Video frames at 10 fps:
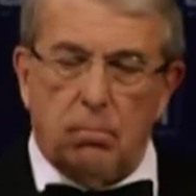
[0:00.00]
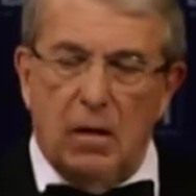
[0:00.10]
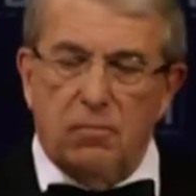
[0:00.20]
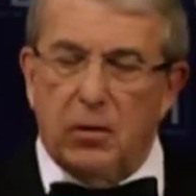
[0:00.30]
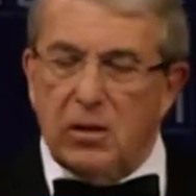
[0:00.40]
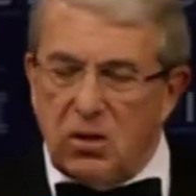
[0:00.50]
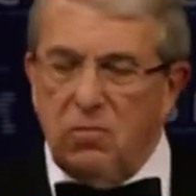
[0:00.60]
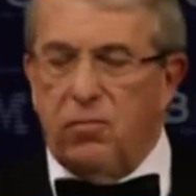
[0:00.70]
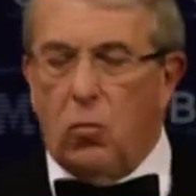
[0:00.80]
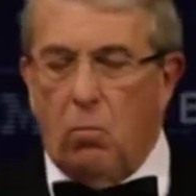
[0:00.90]
First and
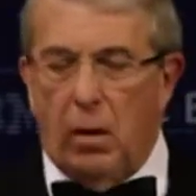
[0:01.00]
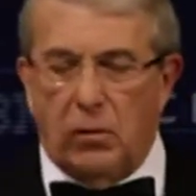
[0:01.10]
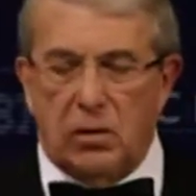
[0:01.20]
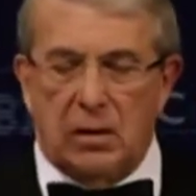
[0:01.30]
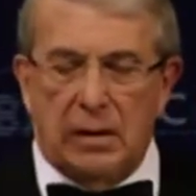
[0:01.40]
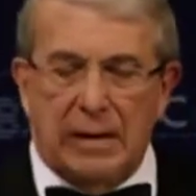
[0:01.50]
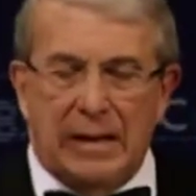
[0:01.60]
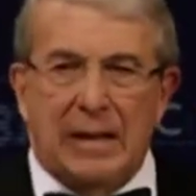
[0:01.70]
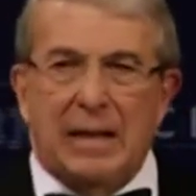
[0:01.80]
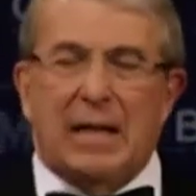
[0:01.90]
foremost,
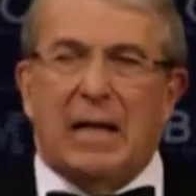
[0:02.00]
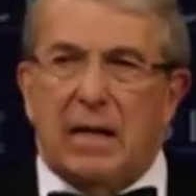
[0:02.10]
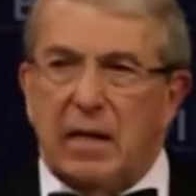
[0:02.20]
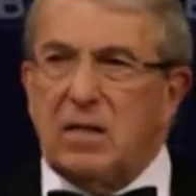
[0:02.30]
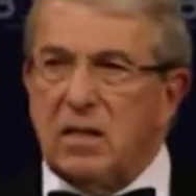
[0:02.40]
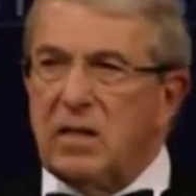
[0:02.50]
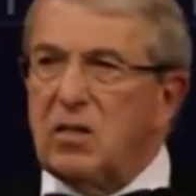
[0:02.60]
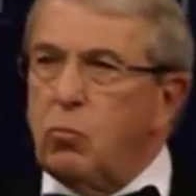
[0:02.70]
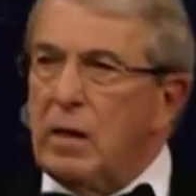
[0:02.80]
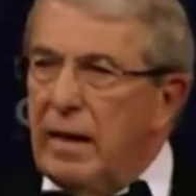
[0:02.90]
it is
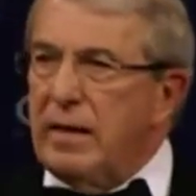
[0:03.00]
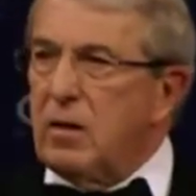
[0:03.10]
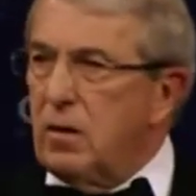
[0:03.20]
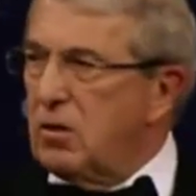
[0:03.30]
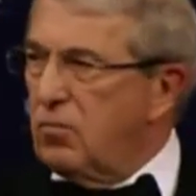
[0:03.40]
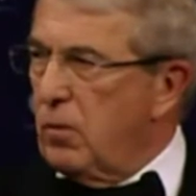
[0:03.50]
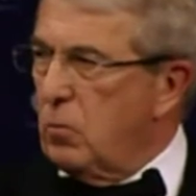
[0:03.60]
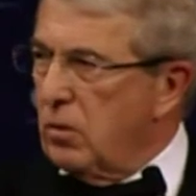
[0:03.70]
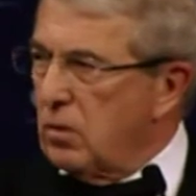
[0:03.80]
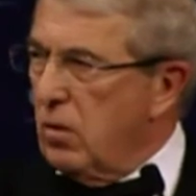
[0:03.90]
this relentless
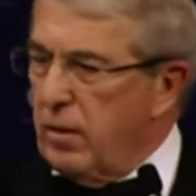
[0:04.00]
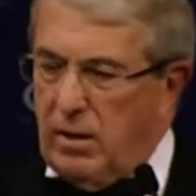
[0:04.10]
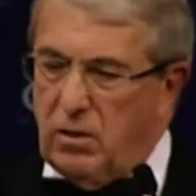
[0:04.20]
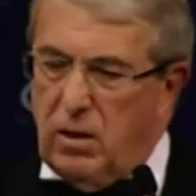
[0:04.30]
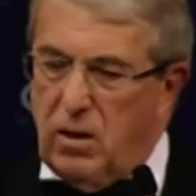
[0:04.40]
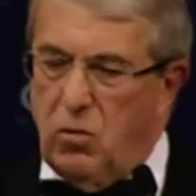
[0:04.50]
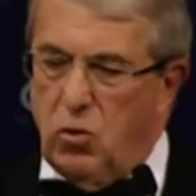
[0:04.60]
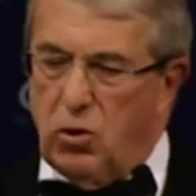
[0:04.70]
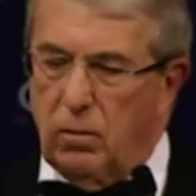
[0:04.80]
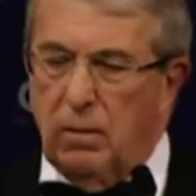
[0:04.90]
focus on
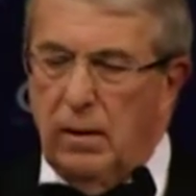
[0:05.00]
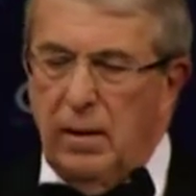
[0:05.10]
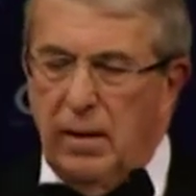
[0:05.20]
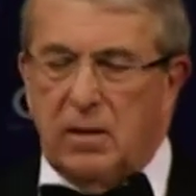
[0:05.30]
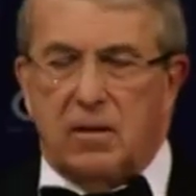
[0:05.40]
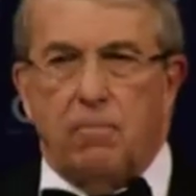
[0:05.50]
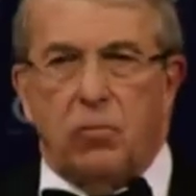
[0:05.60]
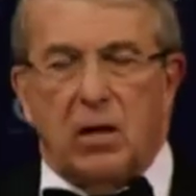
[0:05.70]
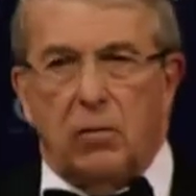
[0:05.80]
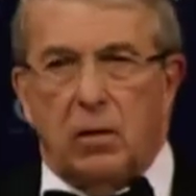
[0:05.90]
execution. It's
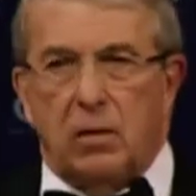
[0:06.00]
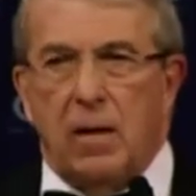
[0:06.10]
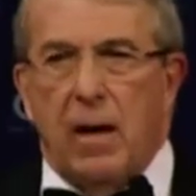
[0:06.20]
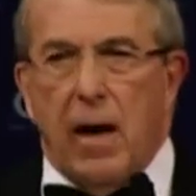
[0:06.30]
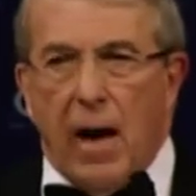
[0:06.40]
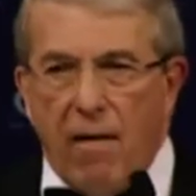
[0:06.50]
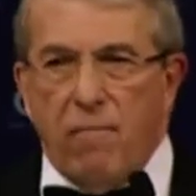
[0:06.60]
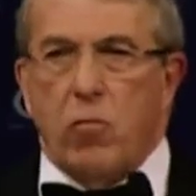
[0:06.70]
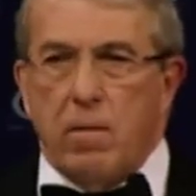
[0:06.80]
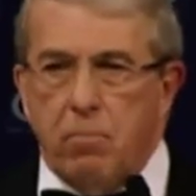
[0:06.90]
something that
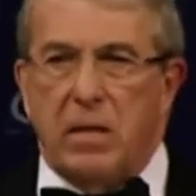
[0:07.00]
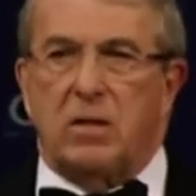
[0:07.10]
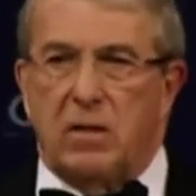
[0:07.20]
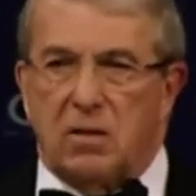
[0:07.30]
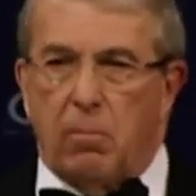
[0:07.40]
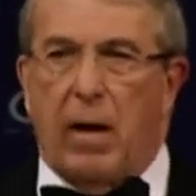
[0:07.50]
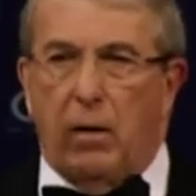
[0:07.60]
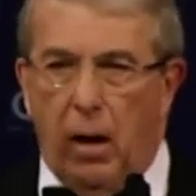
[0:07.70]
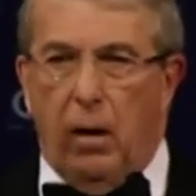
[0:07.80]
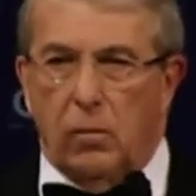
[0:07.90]
every
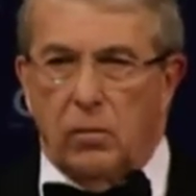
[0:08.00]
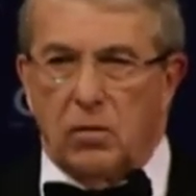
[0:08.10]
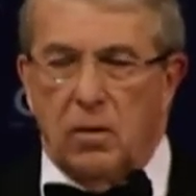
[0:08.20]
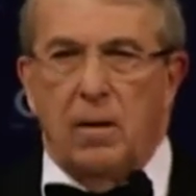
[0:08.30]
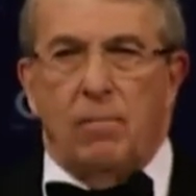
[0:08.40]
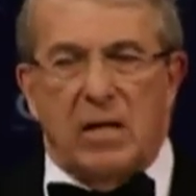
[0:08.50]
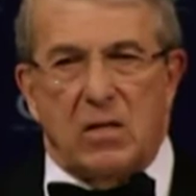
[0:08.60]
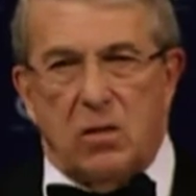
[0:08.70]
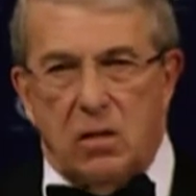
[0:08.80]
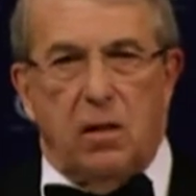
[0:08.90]
businessman knows
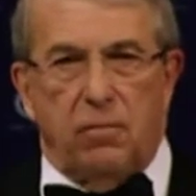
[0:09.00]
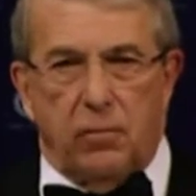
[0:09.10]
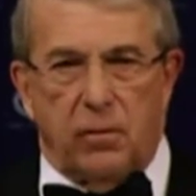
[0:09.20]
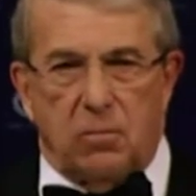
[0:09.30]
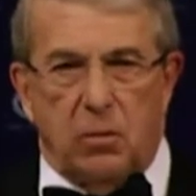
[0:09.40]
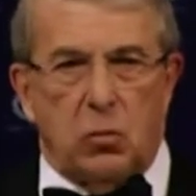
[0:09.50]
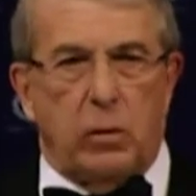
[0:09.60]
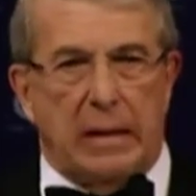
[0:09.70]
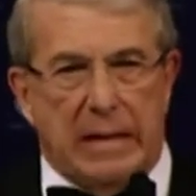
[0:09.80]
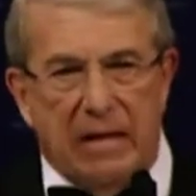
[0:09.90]
is the difference
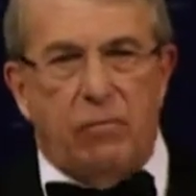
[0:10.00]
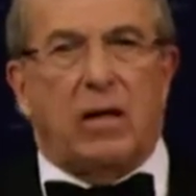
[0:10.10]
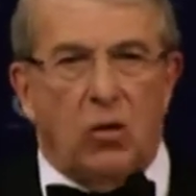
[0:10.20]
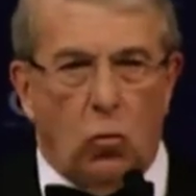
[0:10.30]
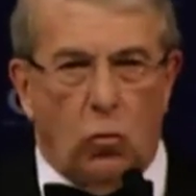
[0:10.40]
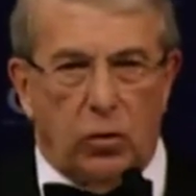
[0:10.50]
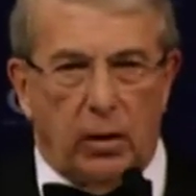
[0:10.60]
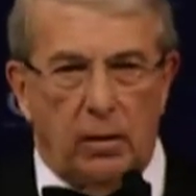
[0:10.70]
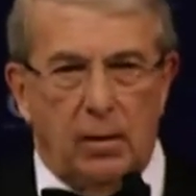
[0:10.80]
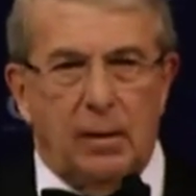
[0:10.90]
between giving an
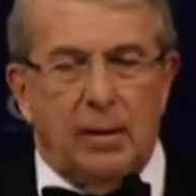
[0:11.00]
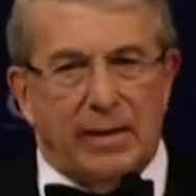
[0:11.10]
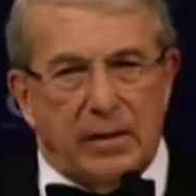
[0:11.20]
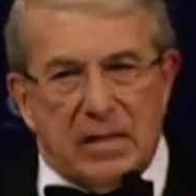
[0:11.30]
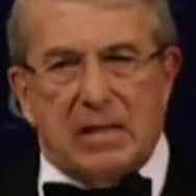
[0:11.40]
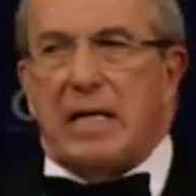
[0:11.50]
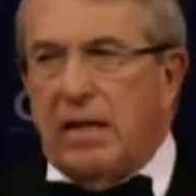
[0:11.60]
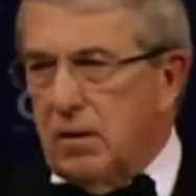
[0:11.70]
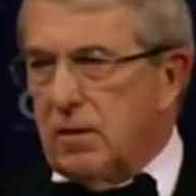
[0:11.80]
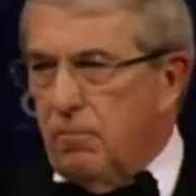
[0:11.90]
order and
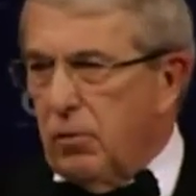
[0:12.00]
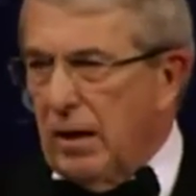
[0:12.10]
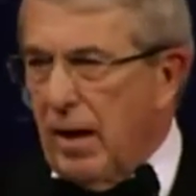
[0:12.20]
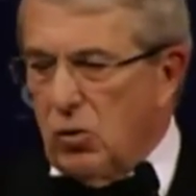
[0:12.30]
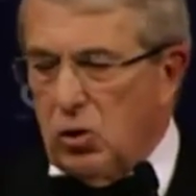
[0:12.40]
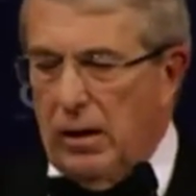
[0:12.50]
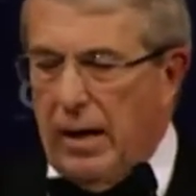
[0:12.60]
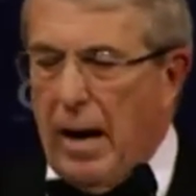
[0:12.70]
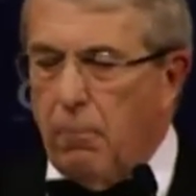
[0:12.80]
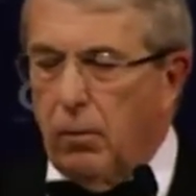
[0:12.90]
seeing something actually
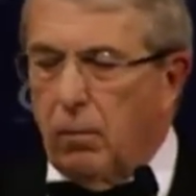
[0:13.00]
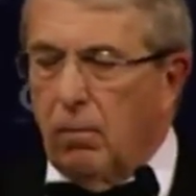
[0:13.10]
happen.